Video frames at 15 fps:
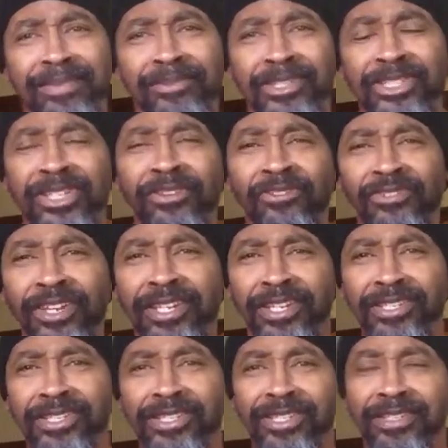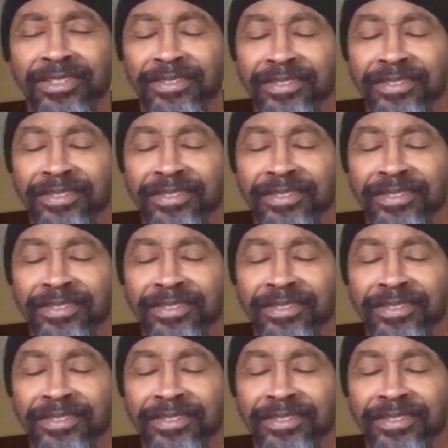And when she finished,